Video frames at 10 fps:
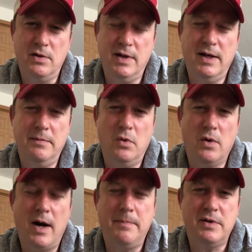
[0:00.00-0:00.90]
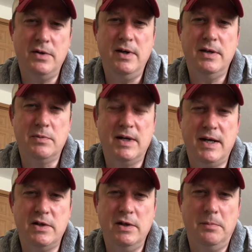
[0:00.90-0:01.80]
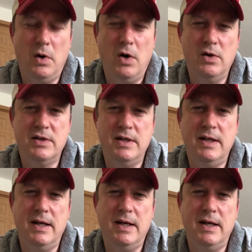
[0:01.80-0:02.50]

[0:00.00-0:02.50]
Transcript: going to get more opportunities with catching the balls